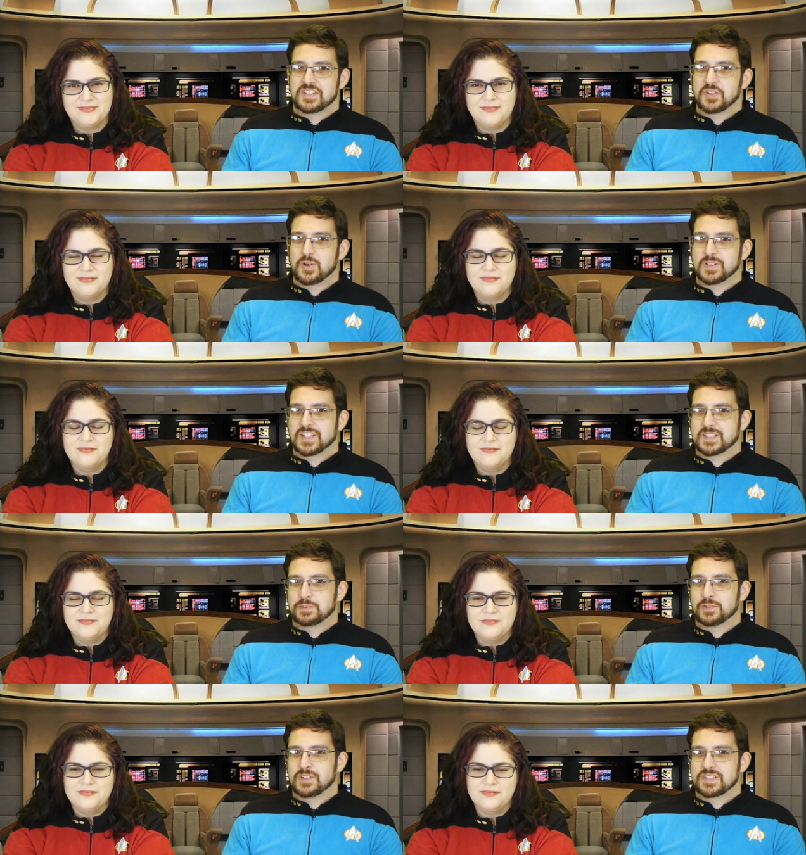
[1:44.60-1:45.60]
Speaker 1: show that
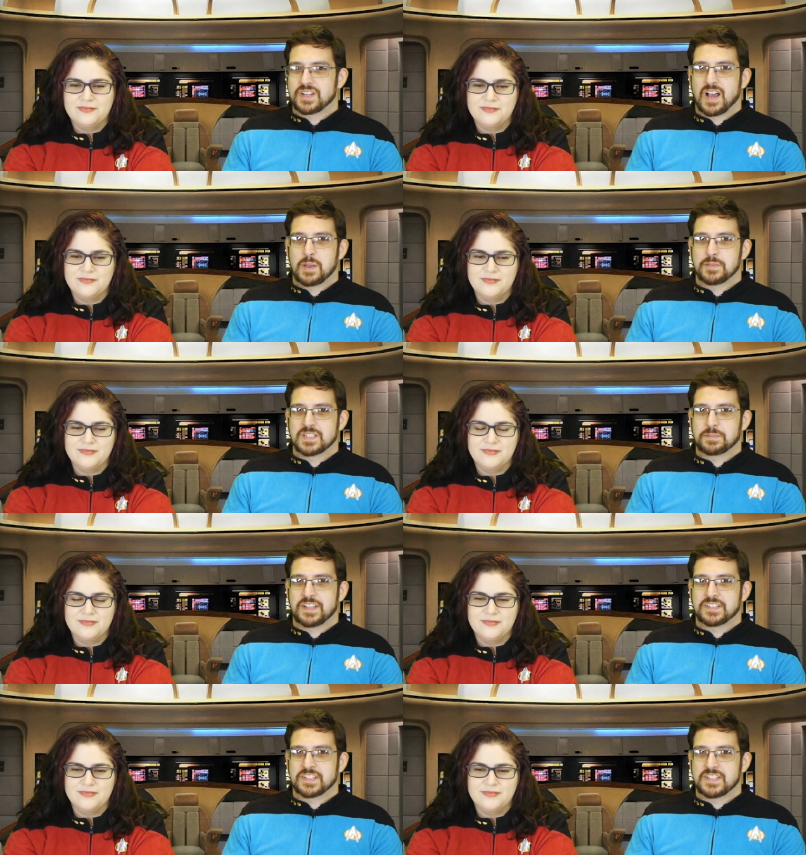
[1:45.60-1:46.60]
explores time and
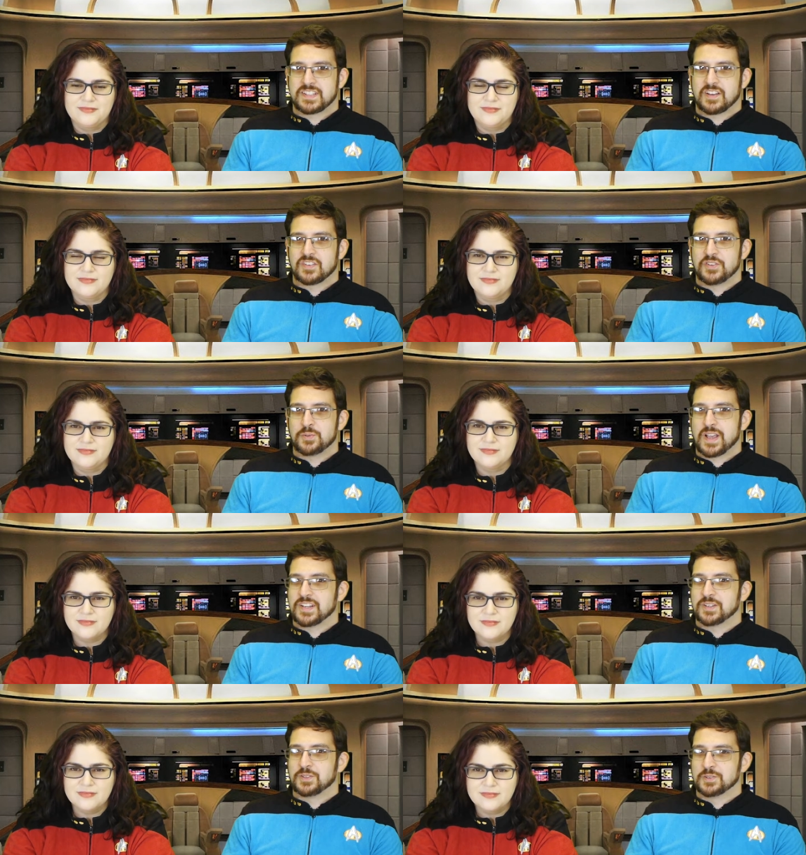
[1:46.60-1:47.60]
space to seek out new
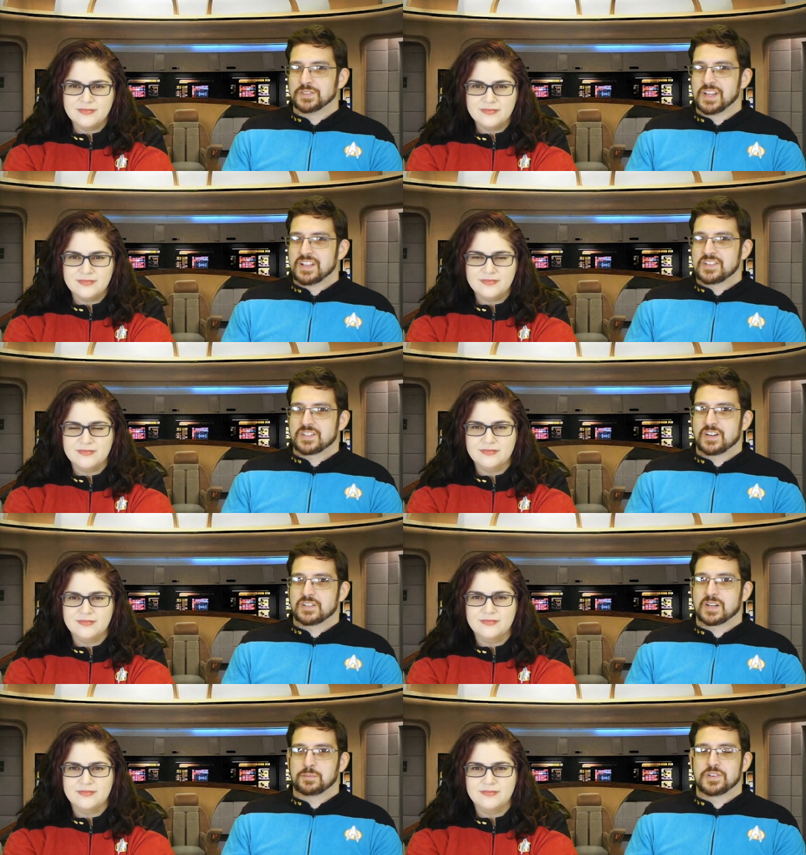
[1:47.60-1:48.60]
and old Star
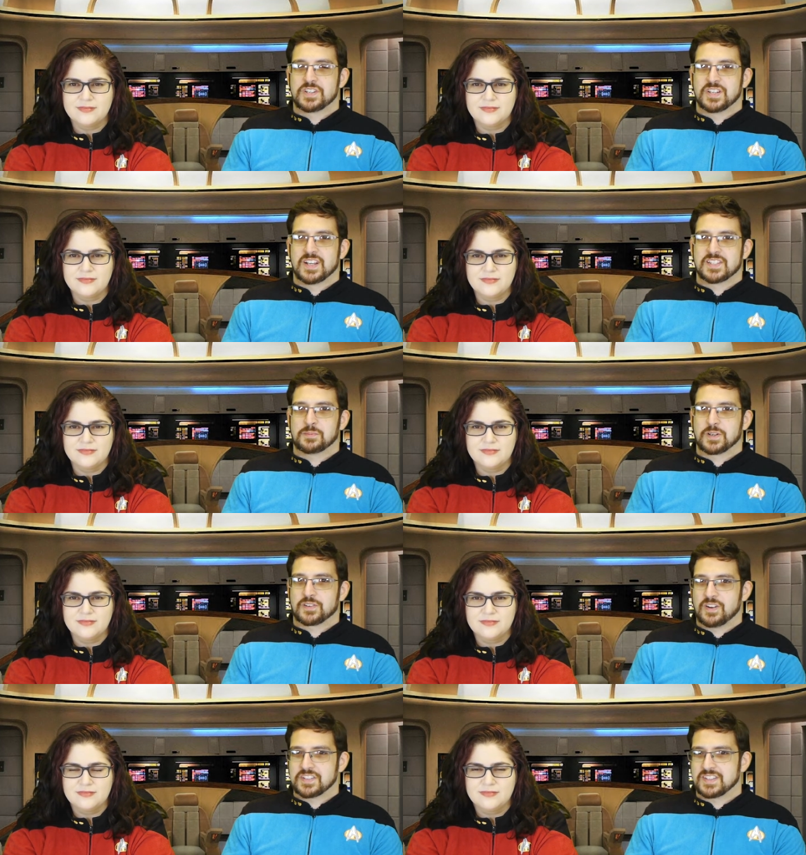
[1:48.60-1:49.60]
Trek merchandise from
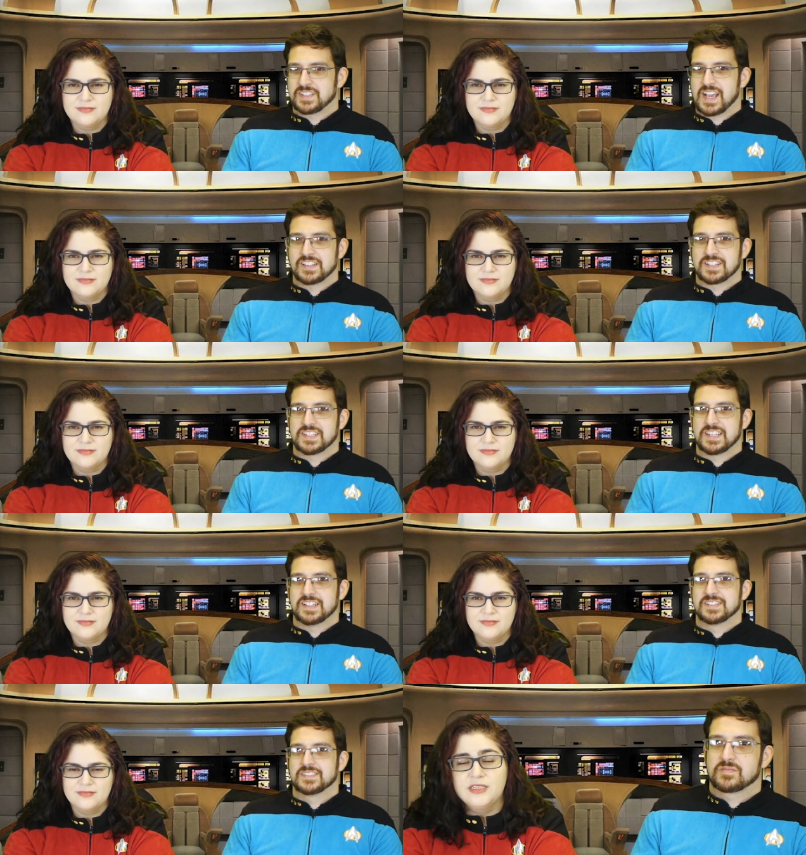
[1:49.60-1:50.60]
across the galaxy.
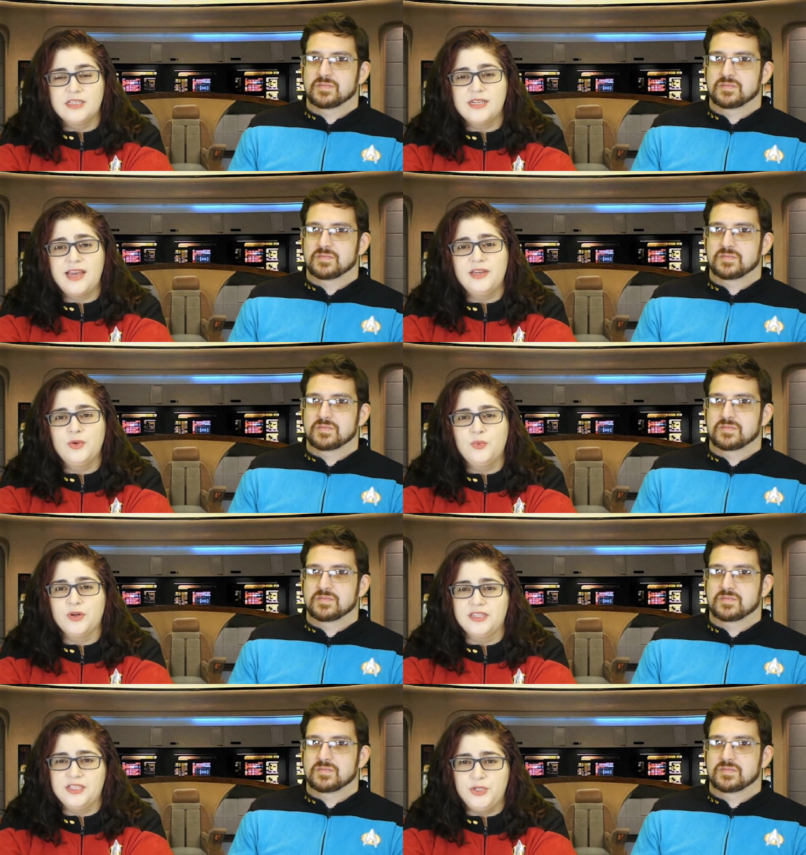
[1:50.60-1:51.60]
Speaker 2: Today, we're
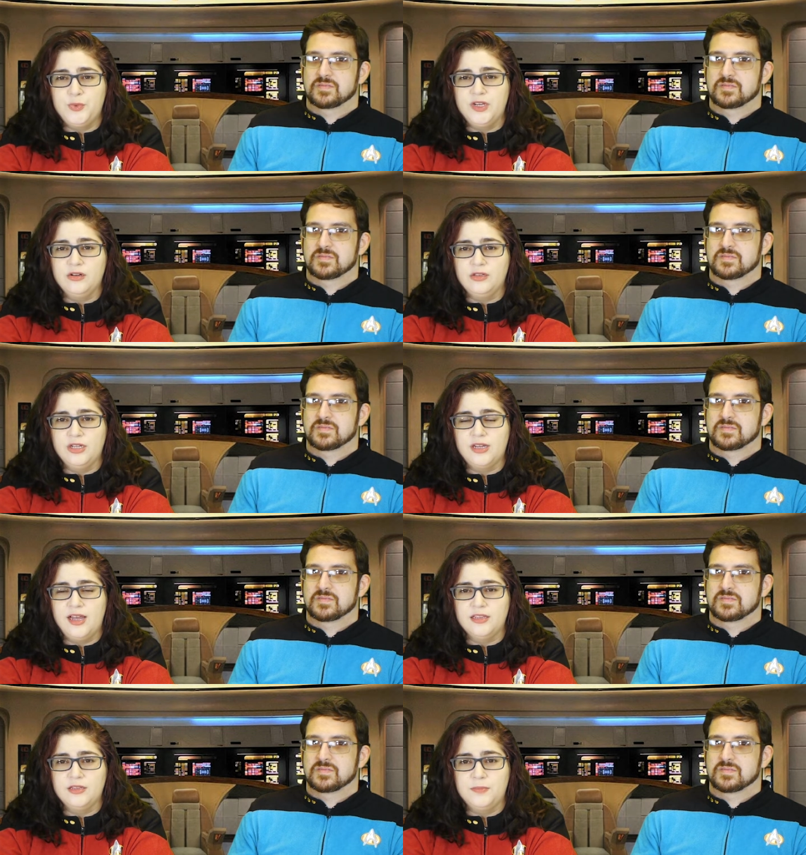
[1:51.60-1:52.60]
continuing our look
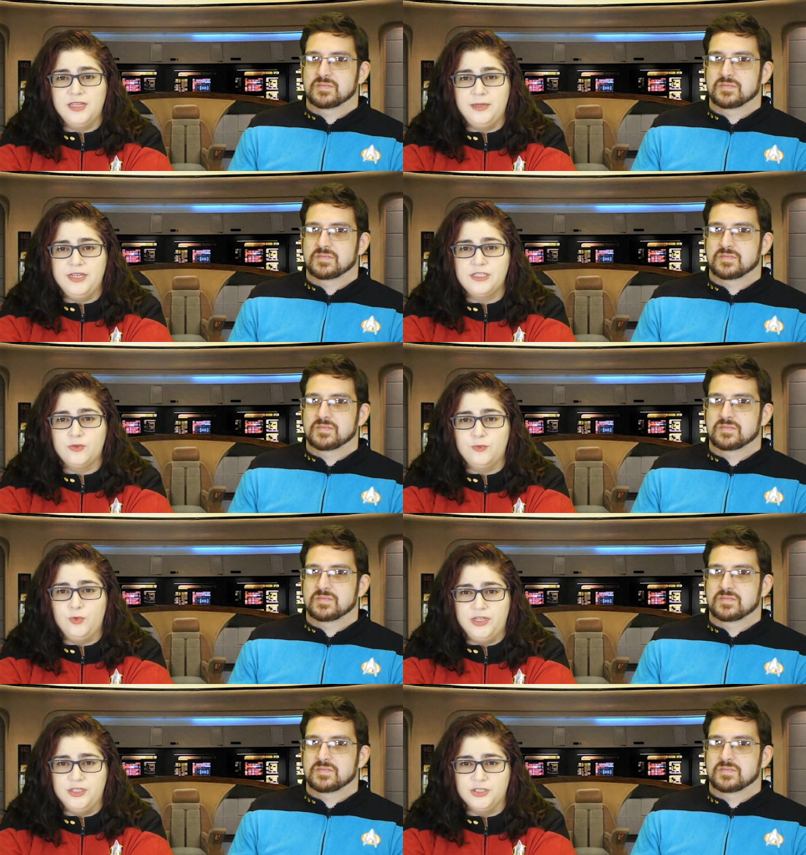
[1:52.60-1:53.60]
at the Playmates
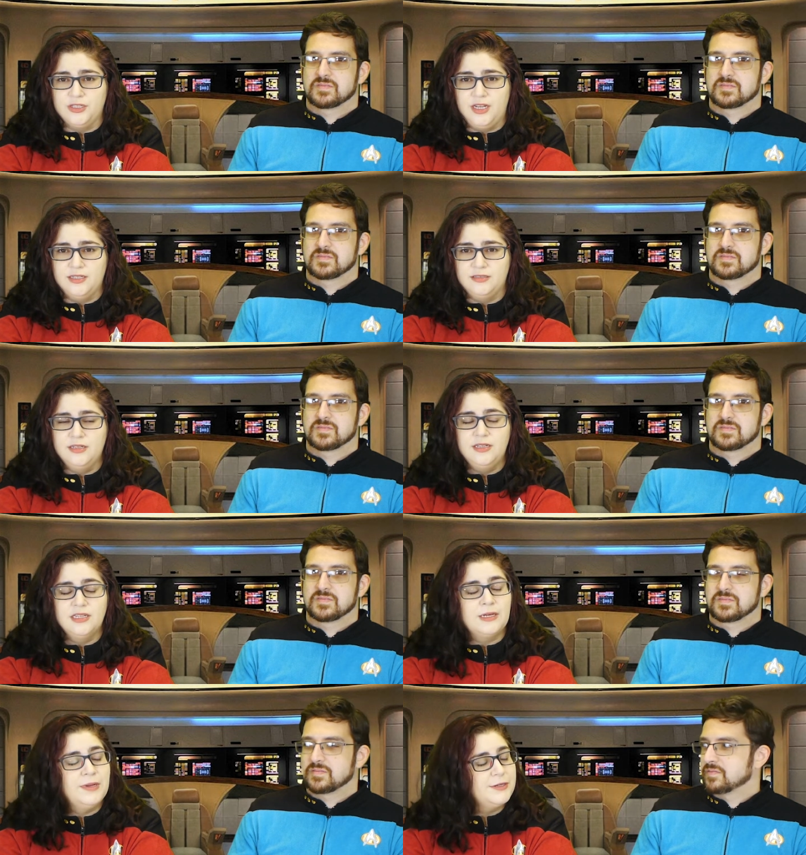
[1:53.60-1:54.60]
Voyager line.
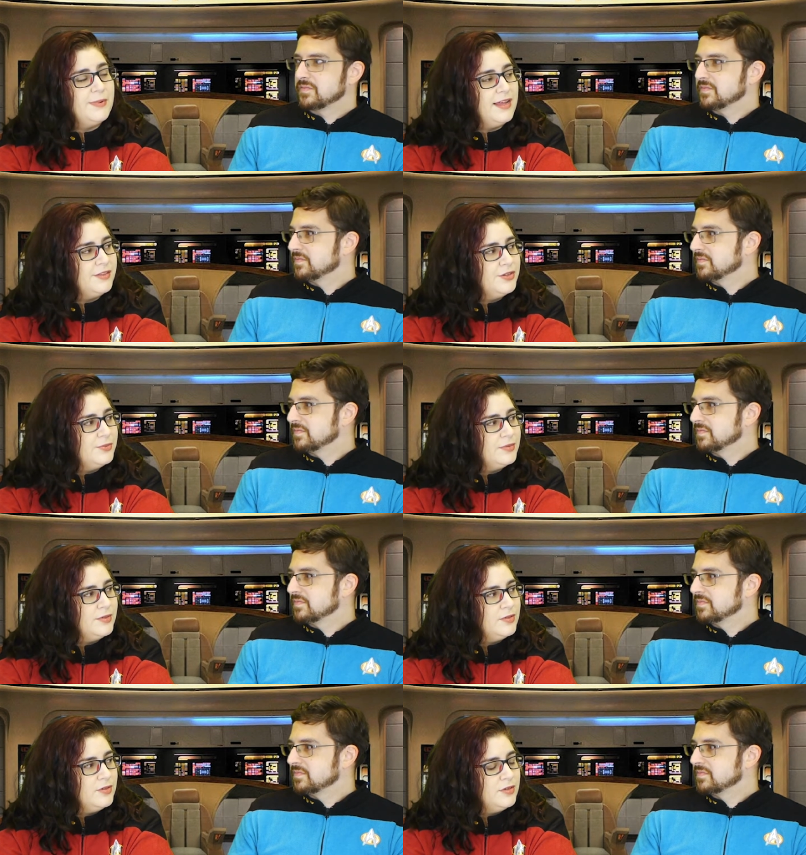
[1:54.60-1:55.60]
Commander Matthew,
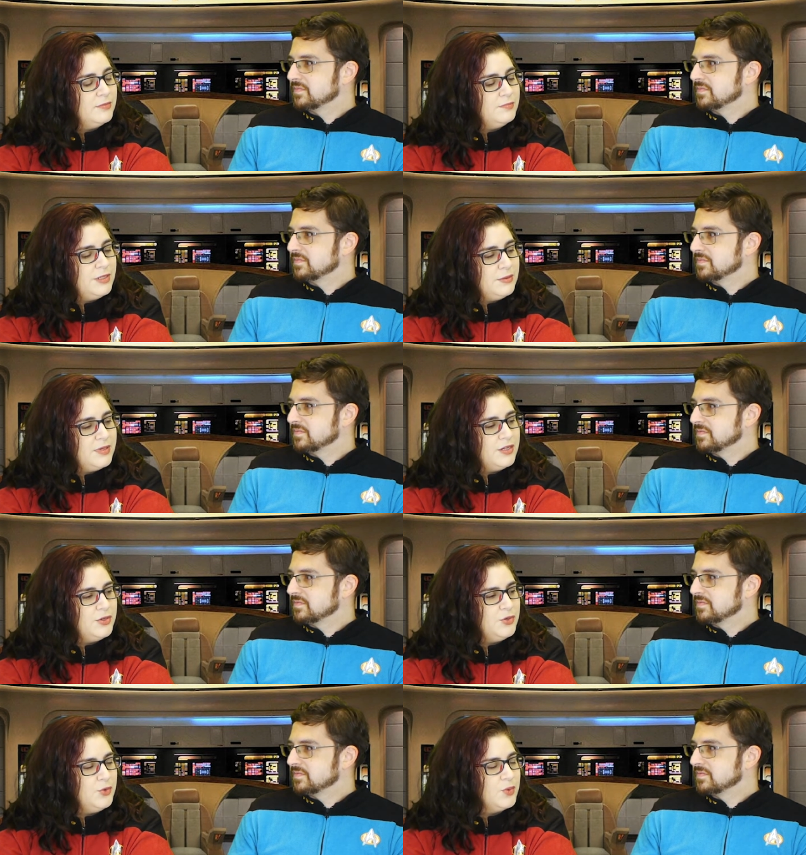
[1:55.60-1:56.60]
beam in who